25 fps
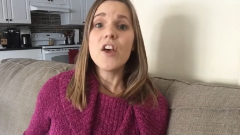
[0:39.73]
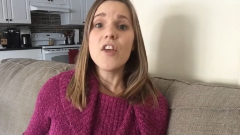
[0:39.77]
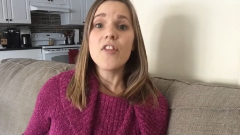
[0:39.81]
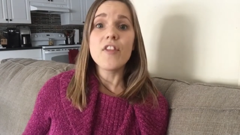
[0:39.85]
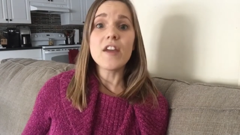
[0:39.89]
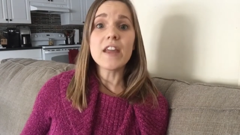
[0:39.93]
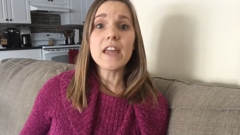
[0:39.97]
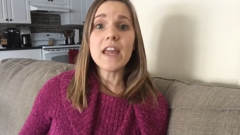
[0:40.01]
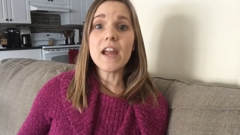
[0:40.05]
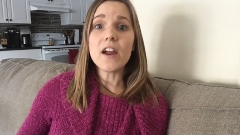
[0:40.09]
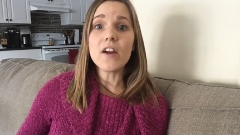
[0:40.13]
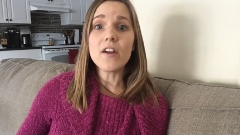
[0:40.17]

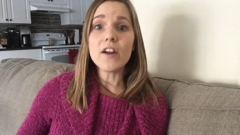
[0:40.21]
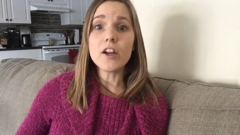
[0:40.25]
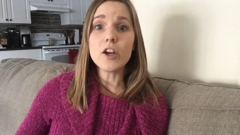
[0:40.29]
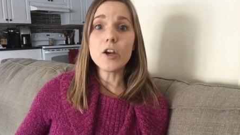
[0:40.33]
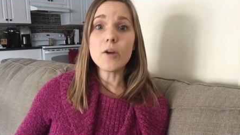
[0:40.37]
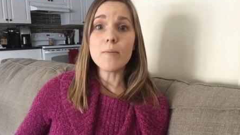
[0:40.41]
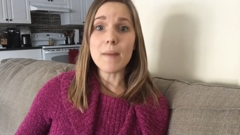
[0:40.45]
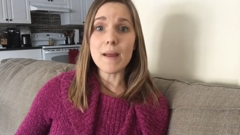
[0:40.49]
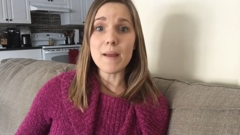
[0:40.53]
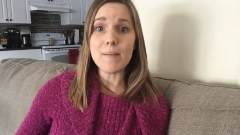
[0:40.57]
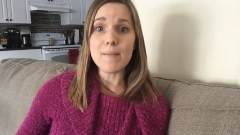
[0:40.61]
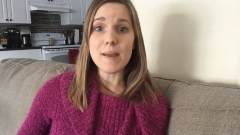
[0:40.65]
The
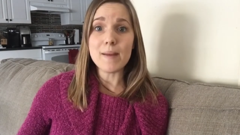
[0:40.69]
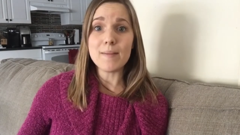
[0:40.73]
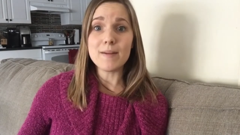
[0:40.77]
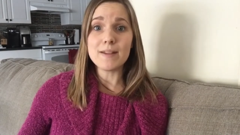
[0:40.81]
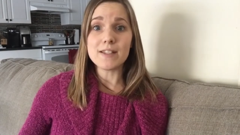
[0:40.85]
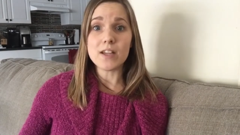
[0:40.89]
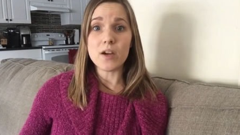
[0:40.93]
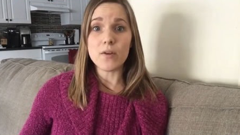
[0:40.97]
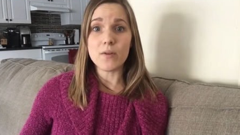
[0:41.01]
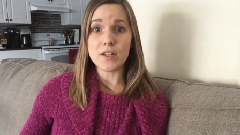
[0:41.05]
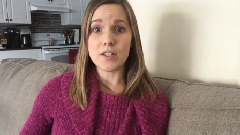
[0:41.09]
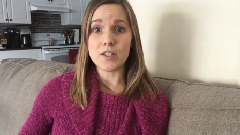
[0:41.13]
carrier, my
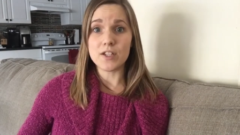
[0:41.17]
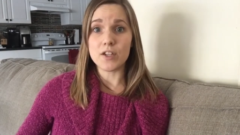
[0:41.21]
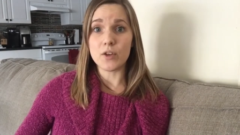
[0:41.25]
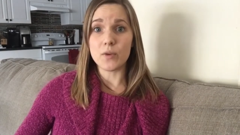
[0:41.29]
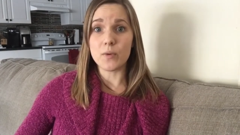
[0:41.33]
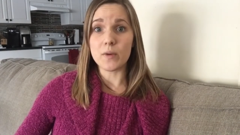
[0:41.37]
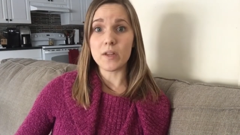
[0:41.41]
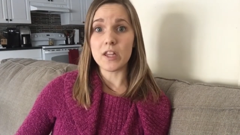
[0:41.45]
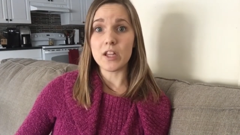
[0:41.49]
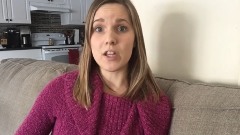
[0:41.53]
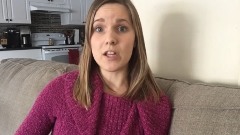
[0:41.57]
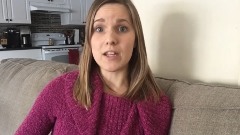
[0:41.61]
babies always took
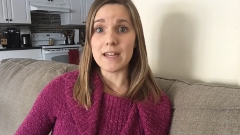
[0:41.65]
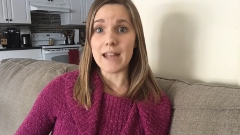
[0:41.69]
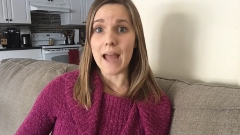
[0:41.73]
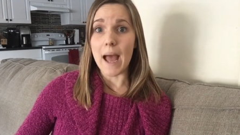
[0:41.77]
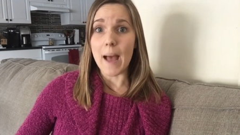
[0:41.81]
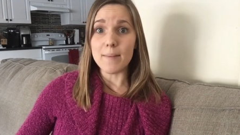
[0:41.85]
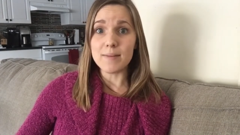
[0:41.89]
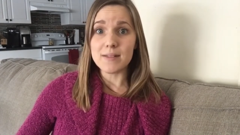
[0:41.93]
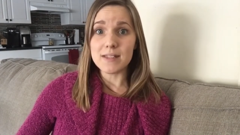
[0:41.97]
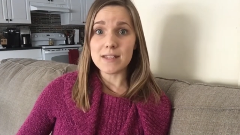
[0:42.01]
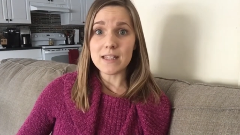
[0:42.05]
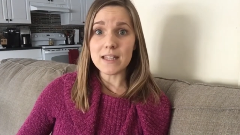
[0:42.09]
really good
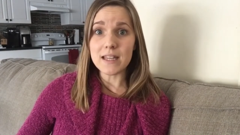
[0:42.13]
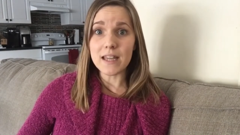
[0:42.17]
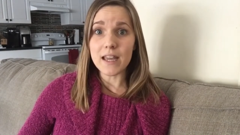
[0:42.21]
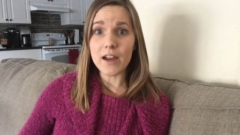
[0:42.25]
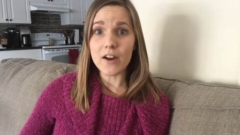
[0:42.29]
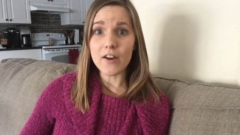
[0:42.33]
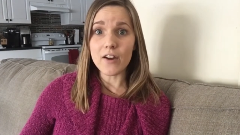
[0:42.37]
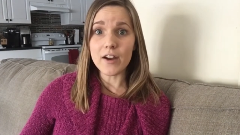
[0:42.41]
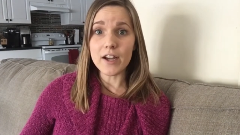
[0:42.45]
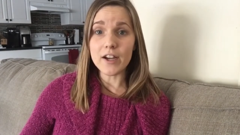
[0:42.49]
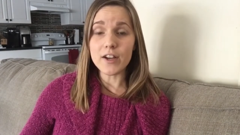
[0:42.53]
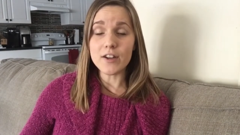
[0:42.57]
naps in the
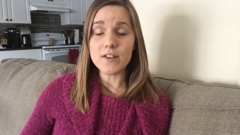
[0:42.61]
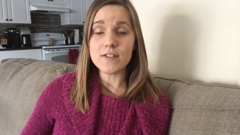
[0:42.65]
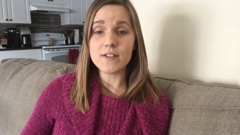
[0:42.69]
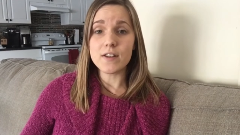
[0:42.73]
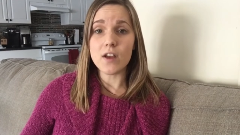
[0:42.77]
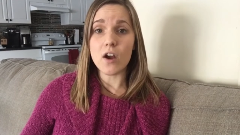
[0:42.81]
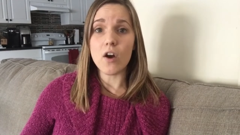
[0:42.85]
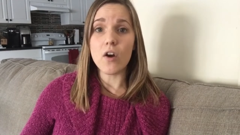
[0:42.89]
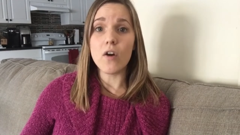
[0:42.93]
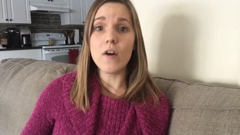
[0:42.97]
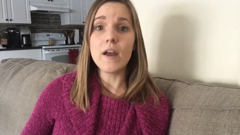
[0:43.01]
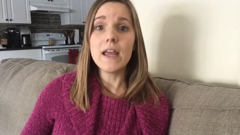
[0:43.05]
carrier.
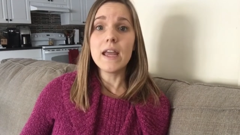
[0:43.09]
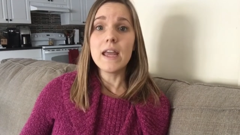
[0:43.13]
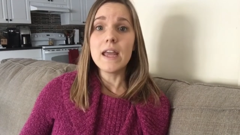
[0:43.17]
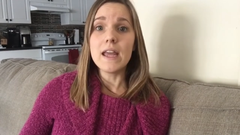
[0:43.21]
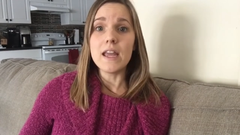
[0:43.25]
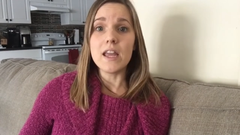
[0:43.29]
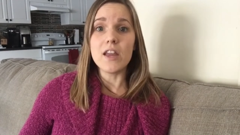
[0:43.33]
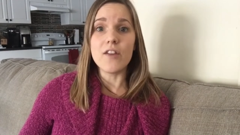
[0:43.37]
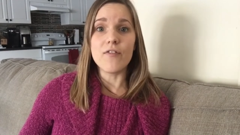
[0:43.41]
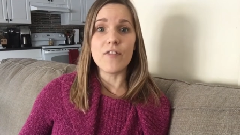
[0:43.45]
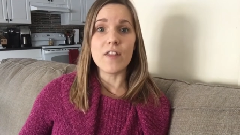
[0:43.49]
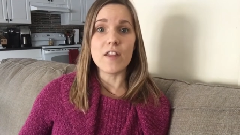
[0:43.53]
So
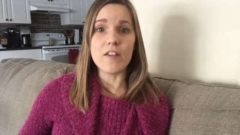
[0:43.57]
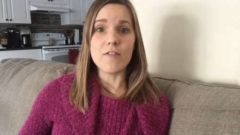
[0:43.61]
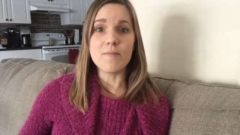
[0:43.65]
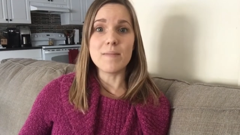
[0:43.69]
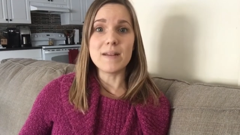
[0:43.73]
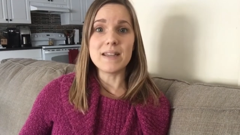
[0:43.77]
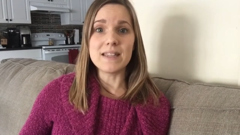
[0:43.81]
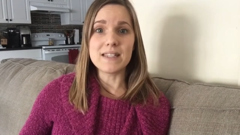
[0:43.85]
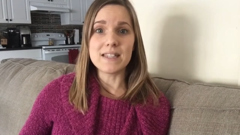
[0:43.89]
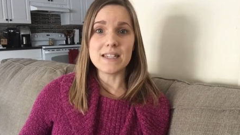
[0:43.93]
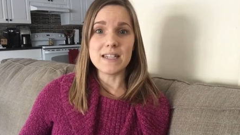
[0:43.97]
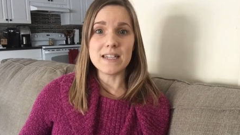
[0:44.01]
if they've
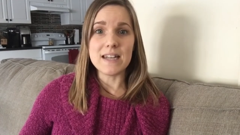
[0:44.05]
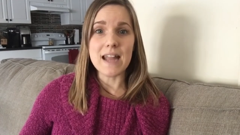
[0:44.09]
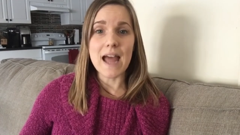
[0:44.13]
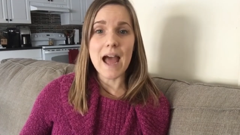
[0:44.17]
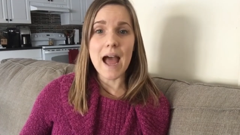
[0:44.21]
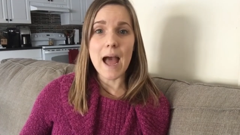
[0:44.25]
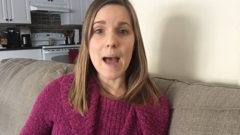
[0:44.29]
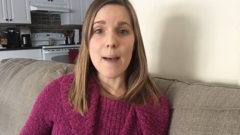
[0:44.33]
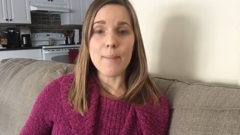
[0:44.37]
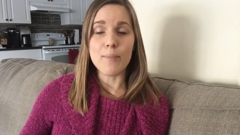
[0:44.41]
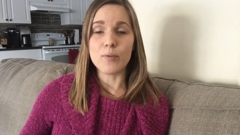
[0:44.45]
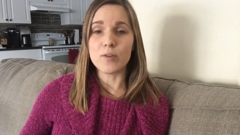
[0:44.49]
missed a
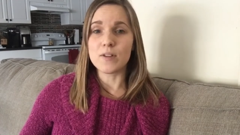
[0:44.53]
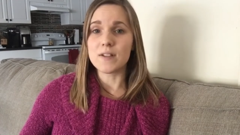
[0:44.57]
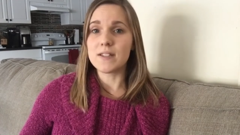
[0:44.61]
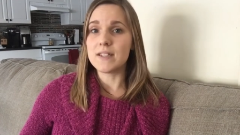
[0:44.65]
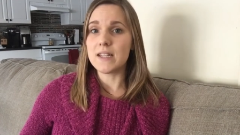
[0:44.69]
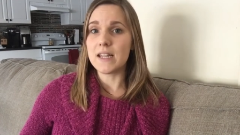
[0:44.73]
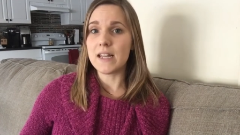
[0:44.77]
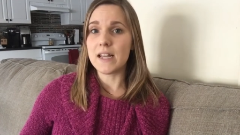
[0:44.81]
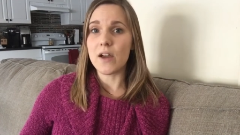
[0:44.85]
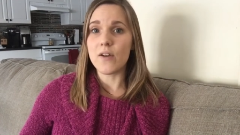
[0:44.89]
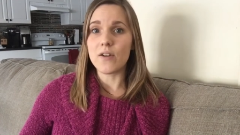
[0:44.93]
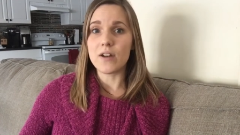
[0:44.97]
nap or
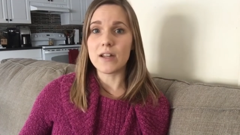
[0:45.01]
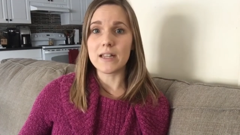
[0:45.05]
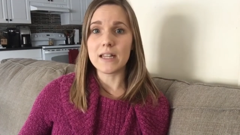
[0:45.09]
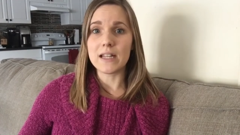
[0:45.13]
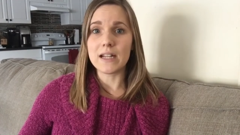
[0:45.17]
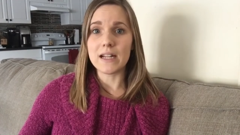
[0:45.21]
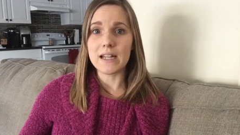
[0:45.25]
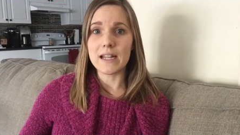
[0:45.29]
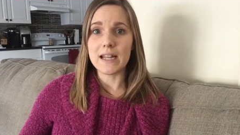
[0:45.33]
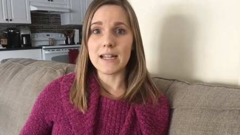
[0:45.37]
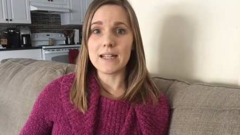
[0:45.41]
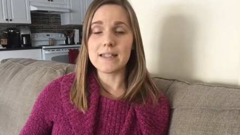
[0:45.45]
staying out a
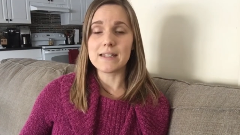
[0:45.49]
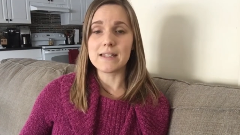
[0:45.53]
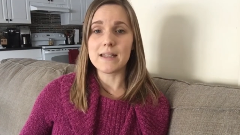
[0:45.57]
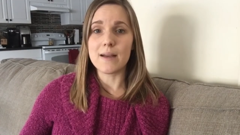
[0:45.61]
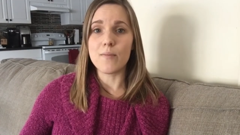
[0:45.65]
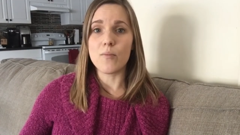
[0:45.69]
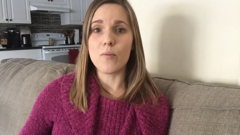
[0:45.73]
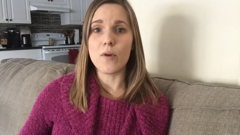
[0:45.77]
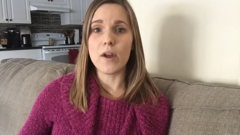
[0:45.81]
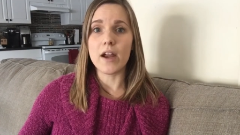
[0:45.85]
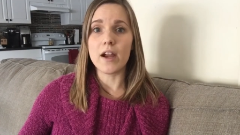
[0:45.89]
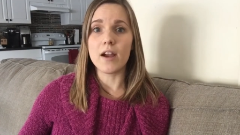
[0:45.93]
little late
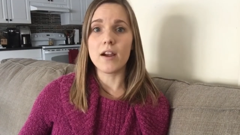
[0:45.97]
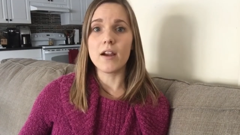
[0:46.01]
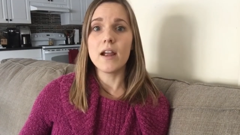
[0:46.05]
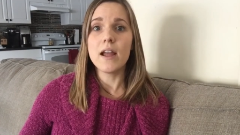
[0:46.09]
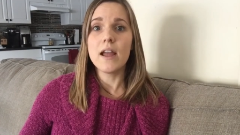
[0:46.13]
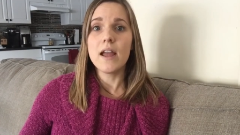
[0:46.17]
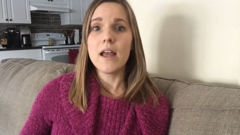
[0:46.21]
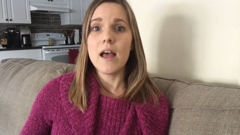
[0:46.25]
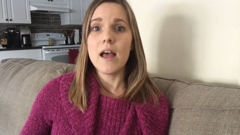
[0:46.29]
somewhere,